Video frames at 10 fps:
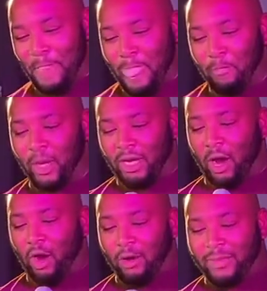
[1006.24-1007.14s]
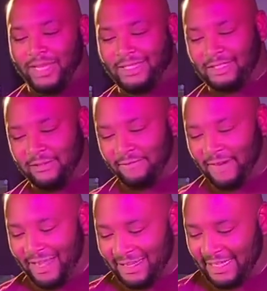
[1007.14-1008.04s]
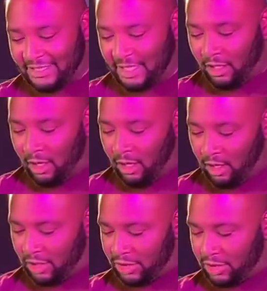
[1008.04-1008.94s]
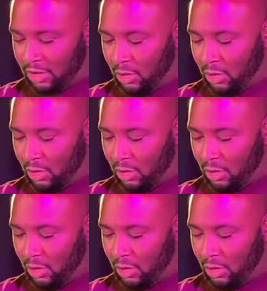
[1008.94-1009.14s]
But Army is defined as a large,